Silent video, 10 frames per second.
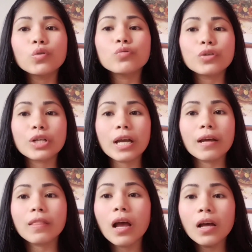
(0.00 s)

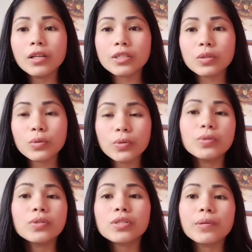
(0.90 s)
forget
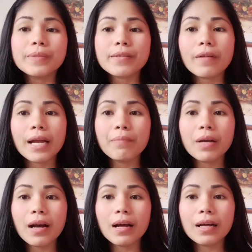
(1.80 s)
to subscribe,
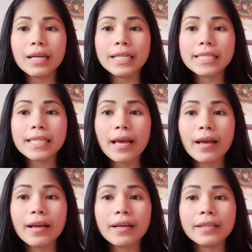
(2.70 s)
guys,
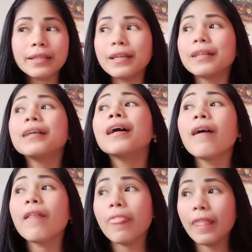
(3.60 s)
and
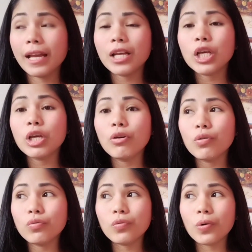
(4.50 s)
thank you
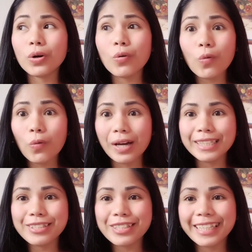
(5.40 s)
for
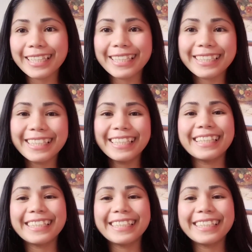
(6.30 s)
watching.